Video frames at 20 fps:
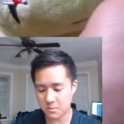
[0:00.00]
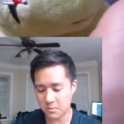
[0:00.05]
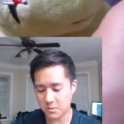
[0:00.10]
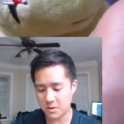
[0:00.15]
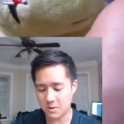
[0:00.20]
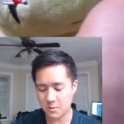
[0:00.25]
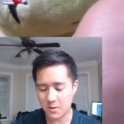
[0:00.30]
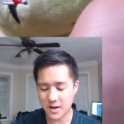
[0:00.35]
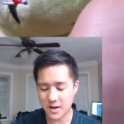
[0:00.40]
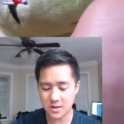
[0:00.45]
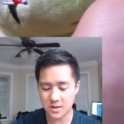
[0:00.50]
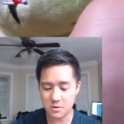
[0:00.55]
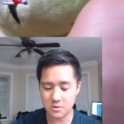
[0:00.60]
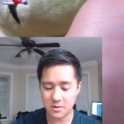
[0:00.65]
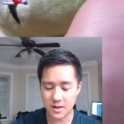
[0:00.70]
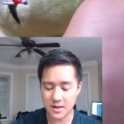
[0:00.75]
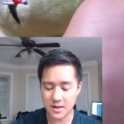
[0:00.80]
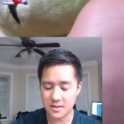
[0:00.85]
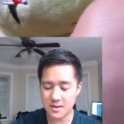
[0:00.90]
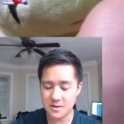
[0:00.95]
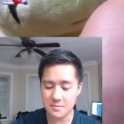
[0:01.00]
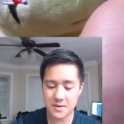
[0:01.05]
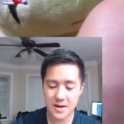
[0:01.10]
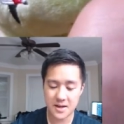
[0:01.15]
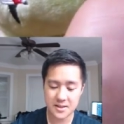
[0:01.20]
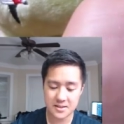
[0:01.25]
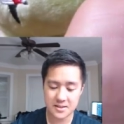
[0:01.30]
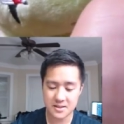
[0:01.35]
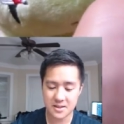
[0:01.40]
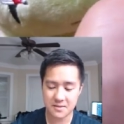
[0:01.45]
you know, want to do like theme
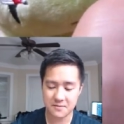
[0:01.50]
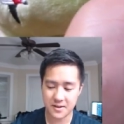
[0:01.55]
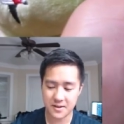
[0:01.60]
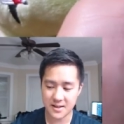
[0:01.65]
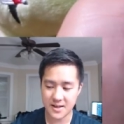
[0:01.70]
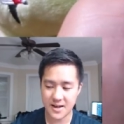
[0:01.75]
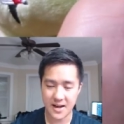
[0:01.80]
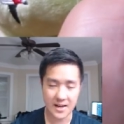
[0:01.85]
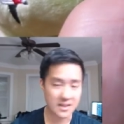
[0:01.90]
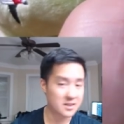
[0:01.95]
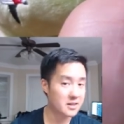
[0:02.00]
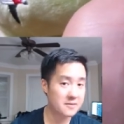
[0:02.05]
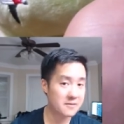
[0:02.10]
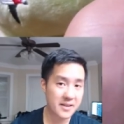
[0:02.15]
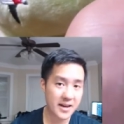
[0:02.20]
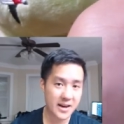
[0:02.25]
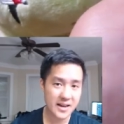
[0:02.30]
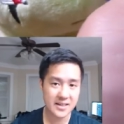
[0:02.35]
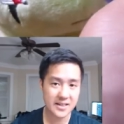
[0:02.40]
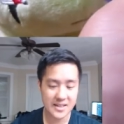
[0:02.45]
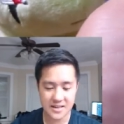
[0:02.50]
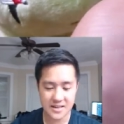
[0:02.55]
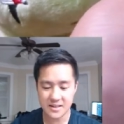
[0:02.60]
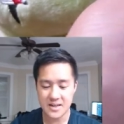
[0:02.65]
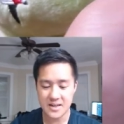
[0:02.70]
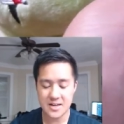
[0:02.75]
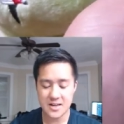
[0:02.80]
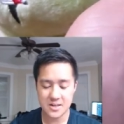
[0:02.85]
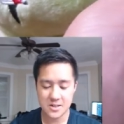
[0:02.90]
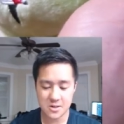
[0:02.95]
decks and stuff like that. I love that idea,
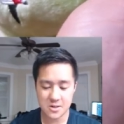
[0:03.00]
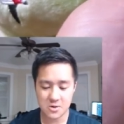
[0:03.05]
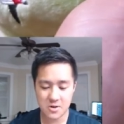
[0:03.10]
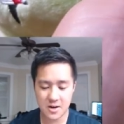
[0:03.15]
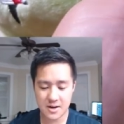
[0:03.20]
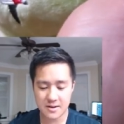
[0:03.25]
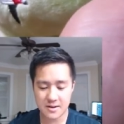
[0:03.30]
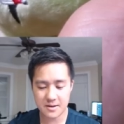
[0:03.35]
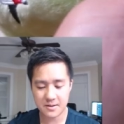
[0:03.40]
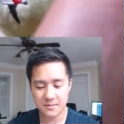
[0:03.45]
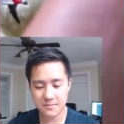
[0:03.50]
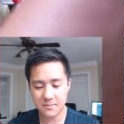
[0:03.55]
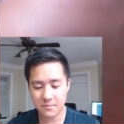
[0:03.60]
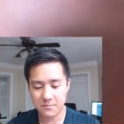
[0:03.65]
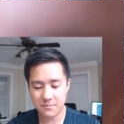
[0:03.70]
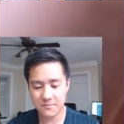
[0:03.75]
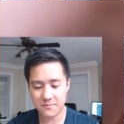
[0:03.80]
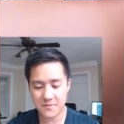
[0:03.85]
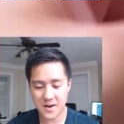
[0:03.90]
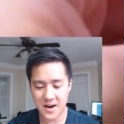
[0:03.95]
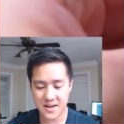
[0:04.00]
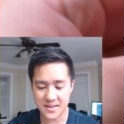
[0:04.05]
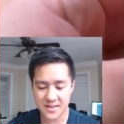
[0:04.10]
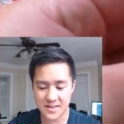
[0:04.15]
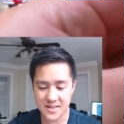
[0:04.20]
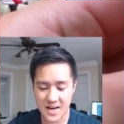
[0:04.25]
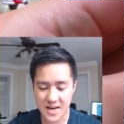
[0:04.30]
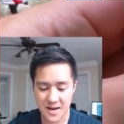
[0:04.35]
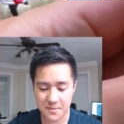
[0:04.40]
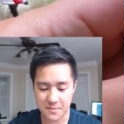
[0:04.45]
just trying to find the
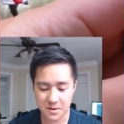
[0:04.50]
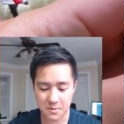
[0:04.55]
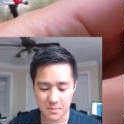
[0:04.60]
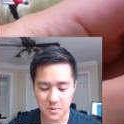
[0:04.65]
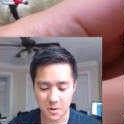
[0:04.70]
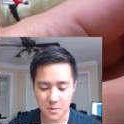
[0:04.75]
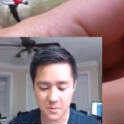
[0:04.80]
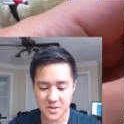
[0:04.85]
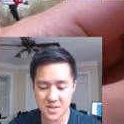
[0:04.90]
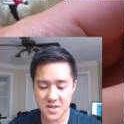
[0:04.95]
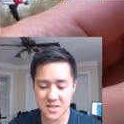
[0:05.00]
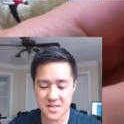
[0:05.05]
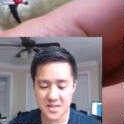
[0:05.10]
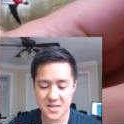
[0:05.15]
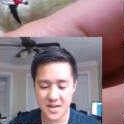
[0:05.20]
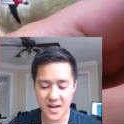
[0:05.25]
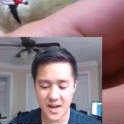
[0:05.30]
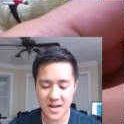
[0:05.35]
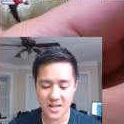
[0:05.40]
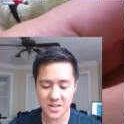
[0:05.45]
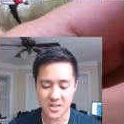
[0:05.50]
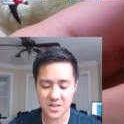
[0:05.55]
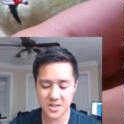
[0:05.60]
time at the moment. Jesse and